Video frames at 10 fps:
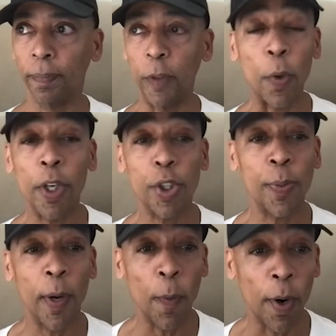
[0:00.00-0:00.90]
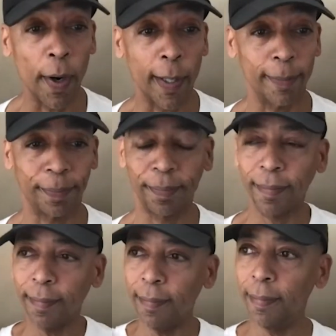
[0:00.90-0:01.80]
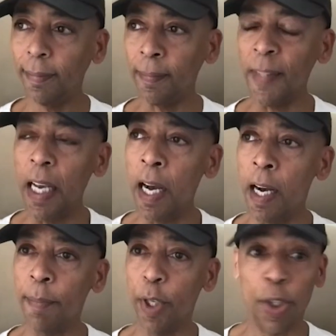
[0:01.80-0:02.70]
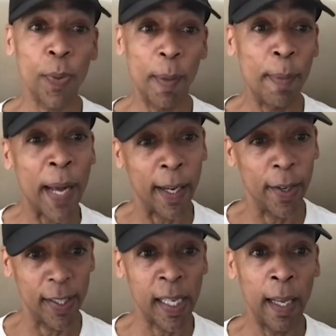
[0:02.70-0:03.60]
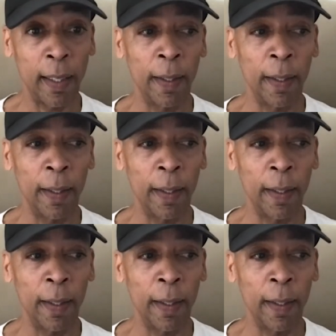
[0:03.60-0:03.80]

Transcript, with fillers: or you just want to work. Um, you just want to be back on a set.